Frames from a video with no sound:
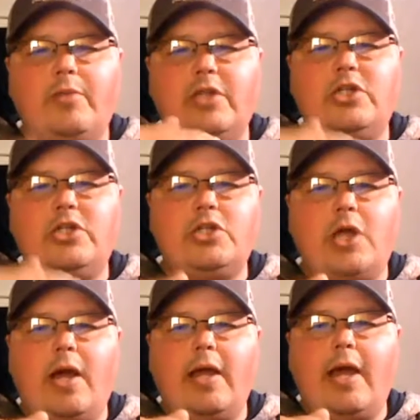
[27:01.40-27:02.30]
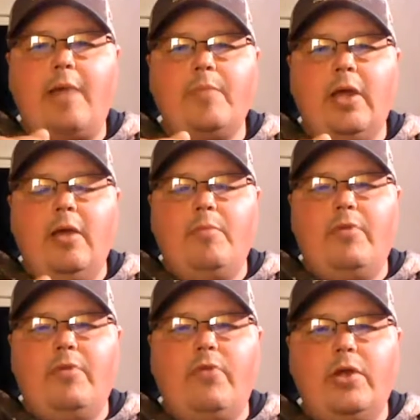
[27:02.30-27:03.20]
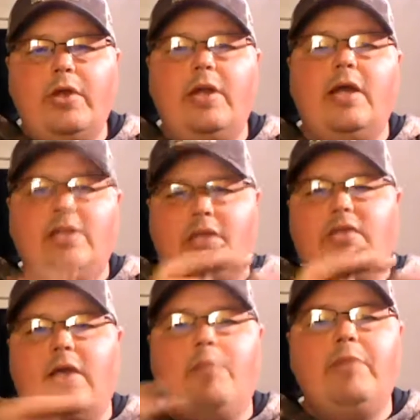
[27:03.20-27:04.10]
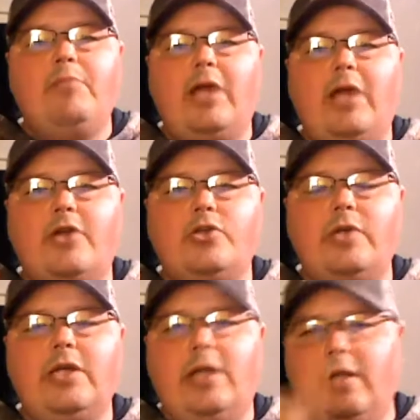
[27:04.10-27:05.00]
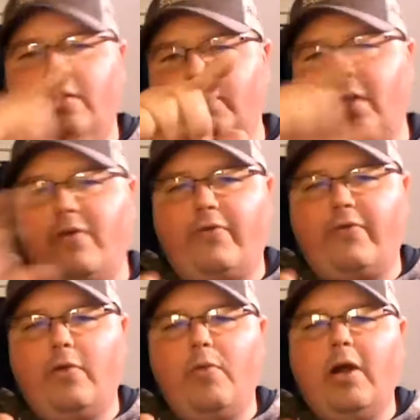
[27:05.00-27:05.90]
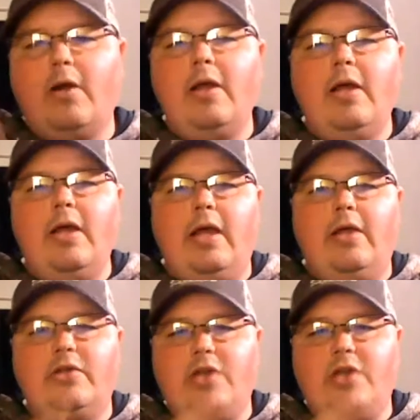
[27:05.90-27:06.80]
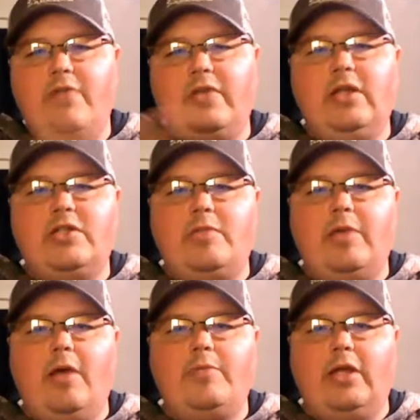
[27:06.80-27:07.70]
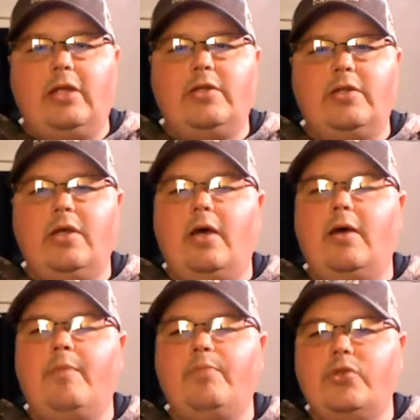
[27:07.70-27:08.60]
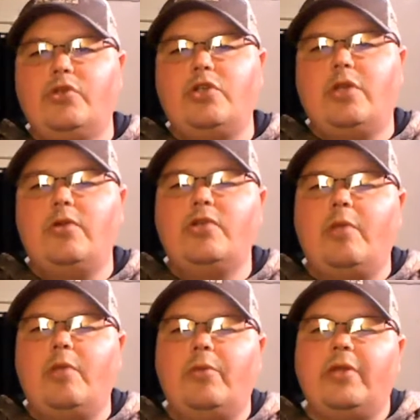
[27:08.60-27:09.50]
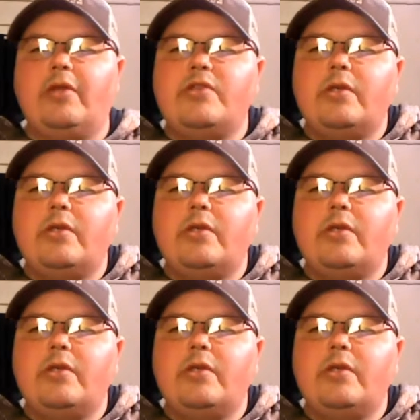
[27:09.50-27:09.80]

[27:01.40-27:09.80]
DJI app, before you connect, it's like a big black screen, and it'll tell you firmware, and it'll tell you if it needs to be updated. So check those couple things.